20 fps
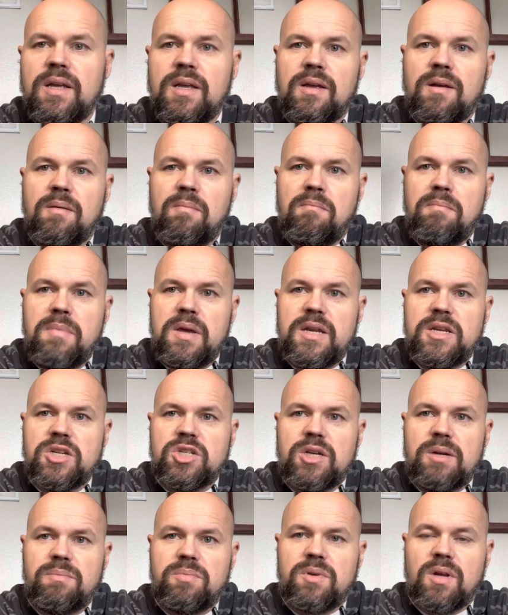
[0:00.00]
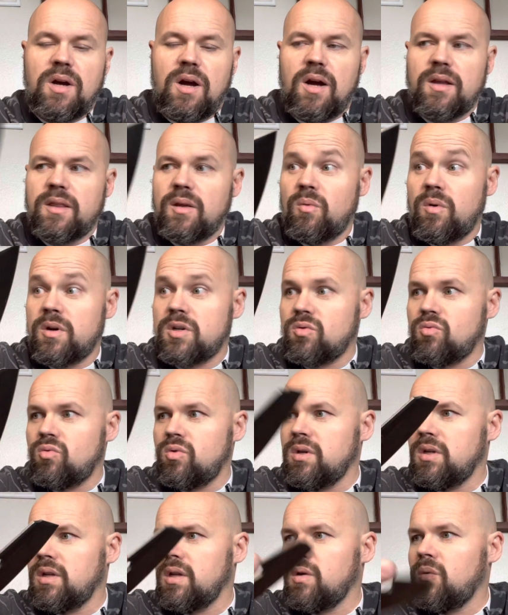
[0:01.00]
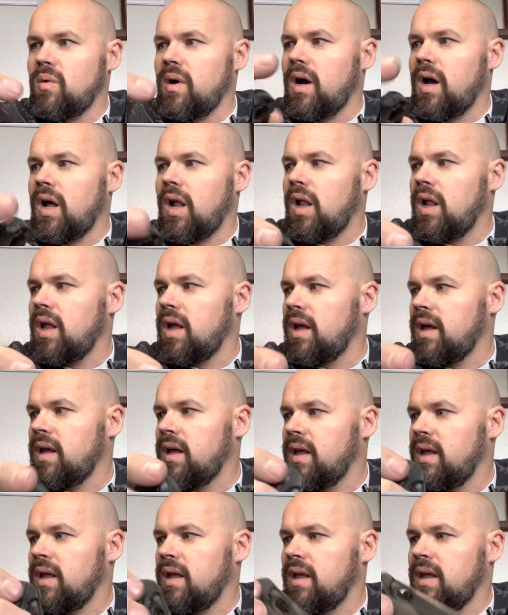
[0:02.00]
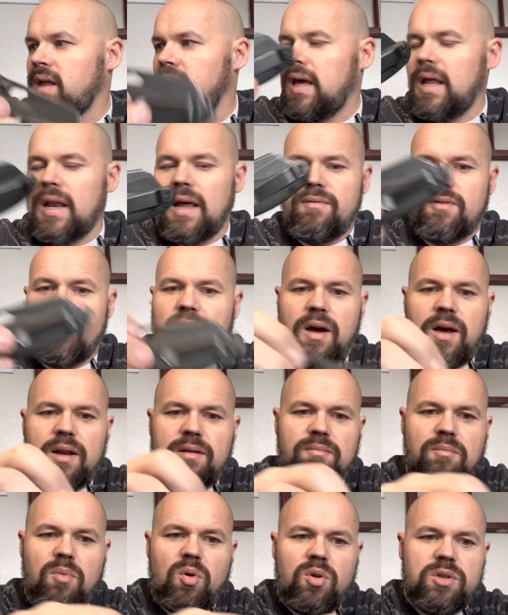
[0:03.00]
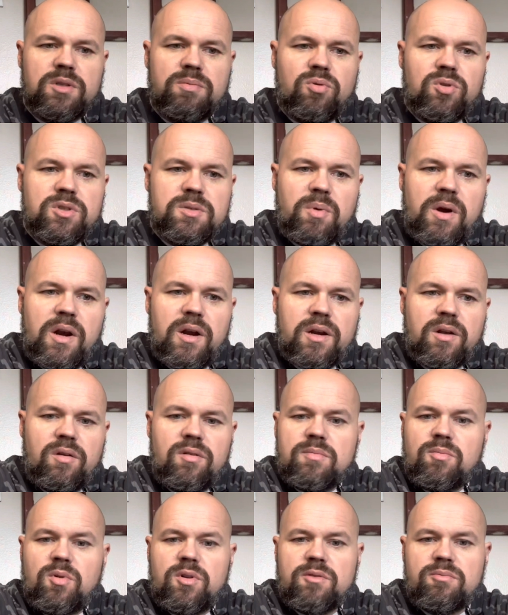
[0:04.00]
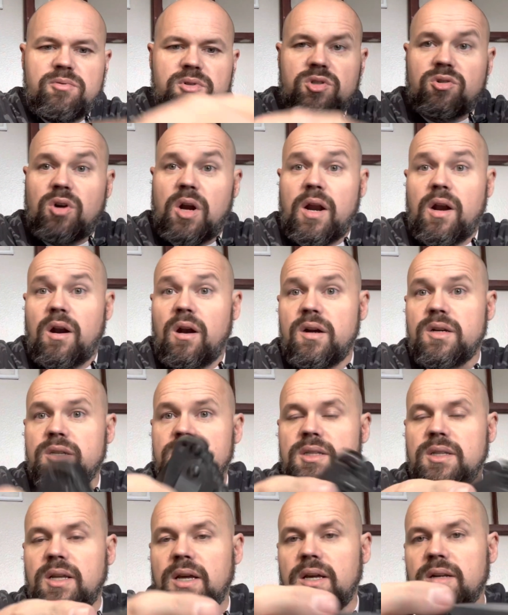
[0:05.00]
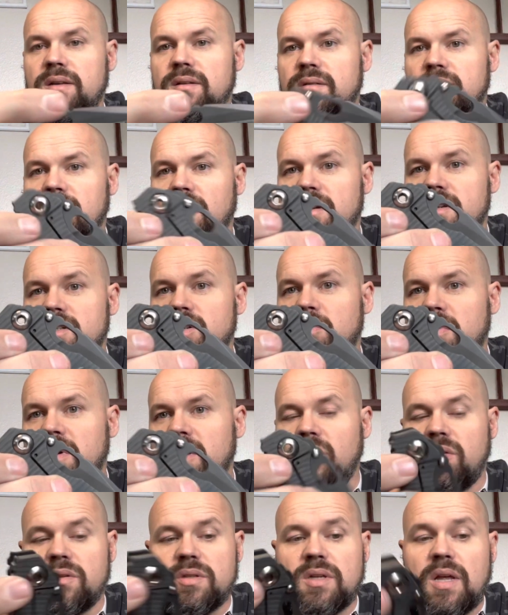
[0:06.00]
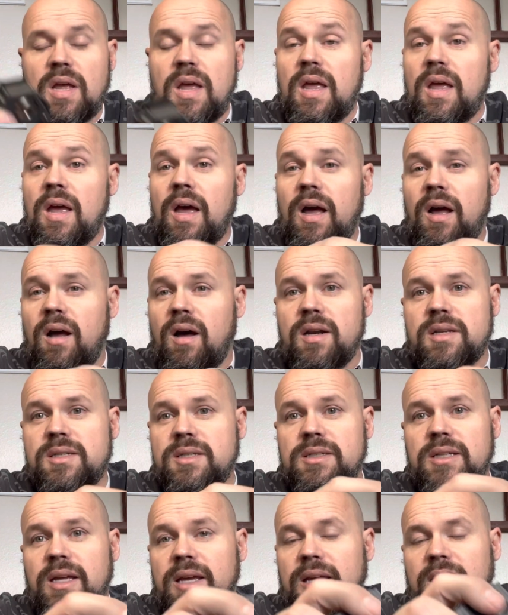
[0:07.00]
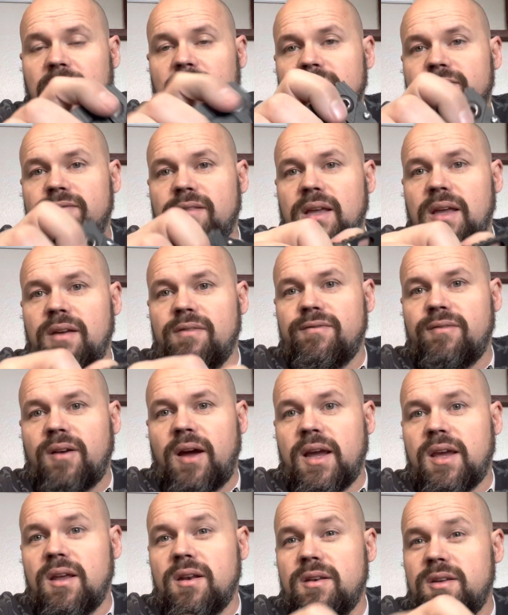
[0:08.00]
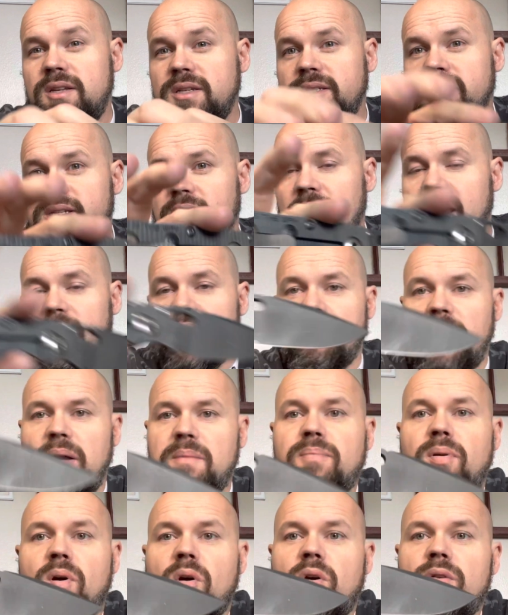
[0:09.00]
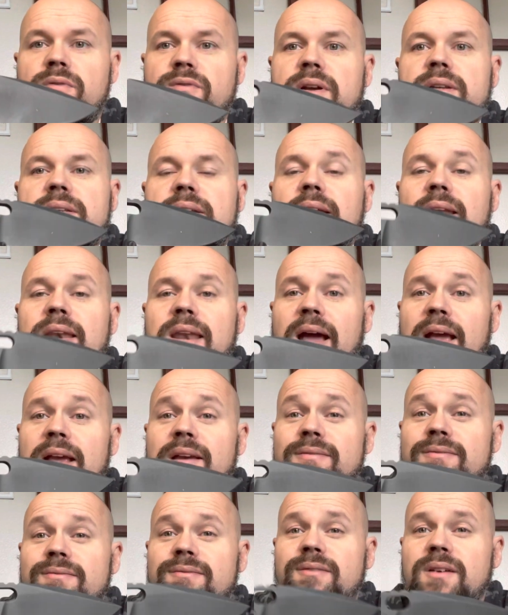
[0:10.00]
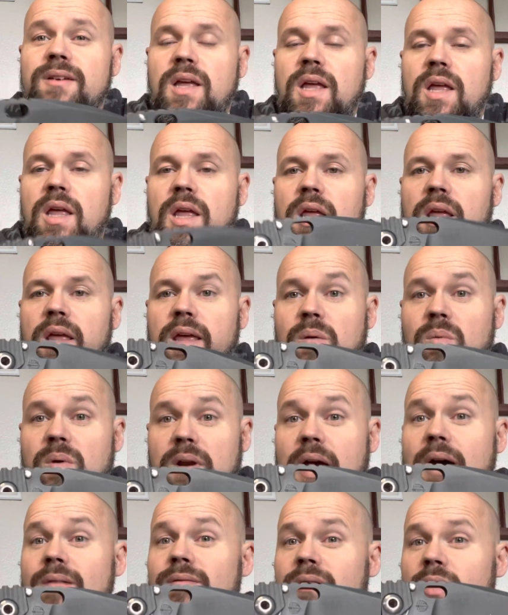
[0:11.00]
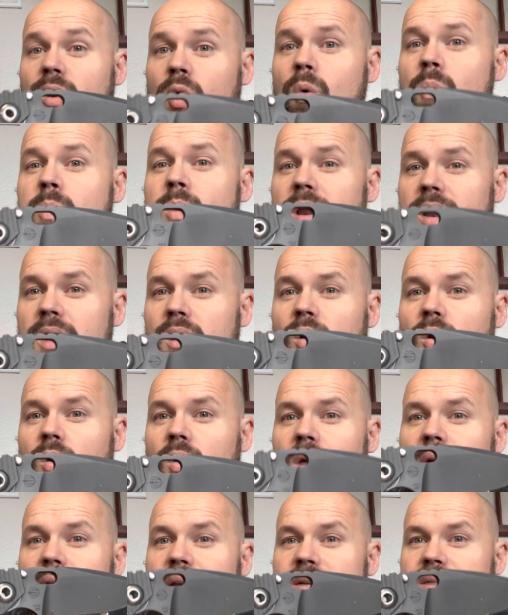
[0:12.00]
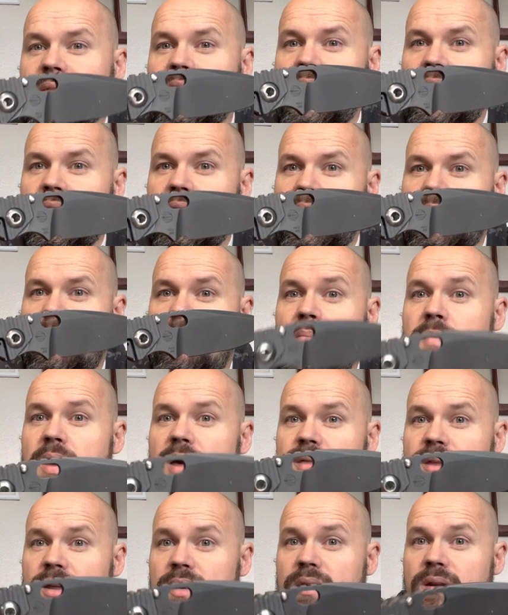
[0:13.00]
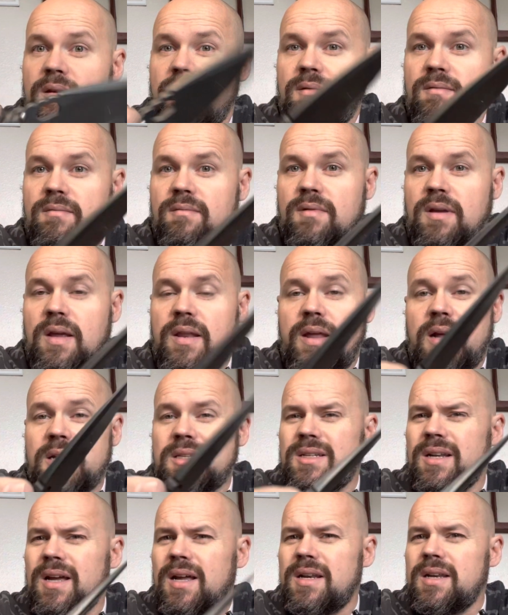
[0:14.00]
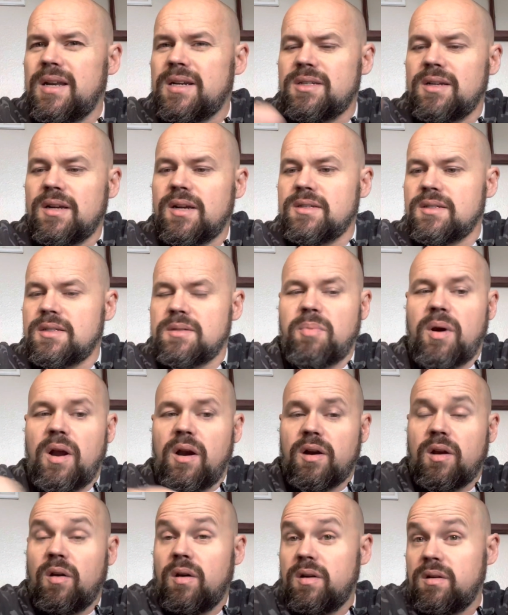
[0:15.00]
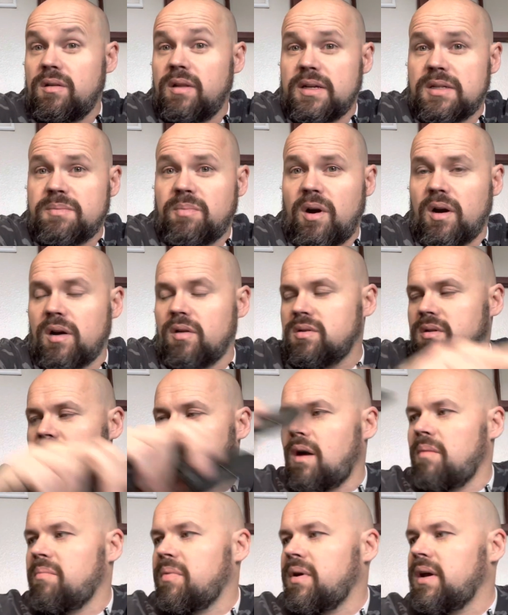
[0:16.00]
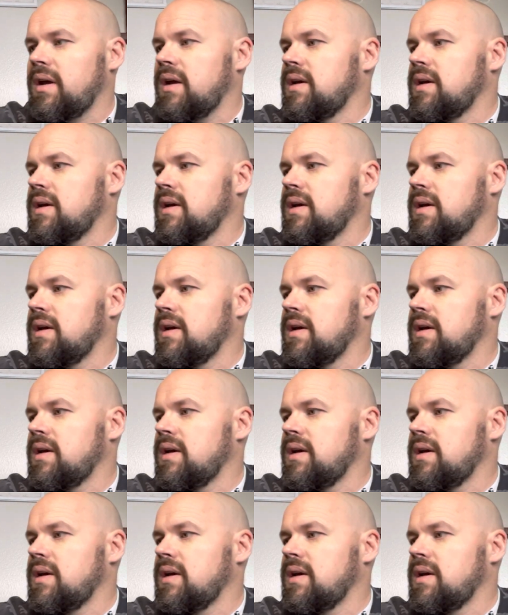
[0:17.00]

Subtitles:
mini sheepdog that works really well. And I've got multiple Spydercos, multiple Striders that all use opening holes. Honestly, like if I could design my perfect knife, it would have an opening hole as the method. And that's not necessarily because of Spyderco. I do like Spydercos a lot, but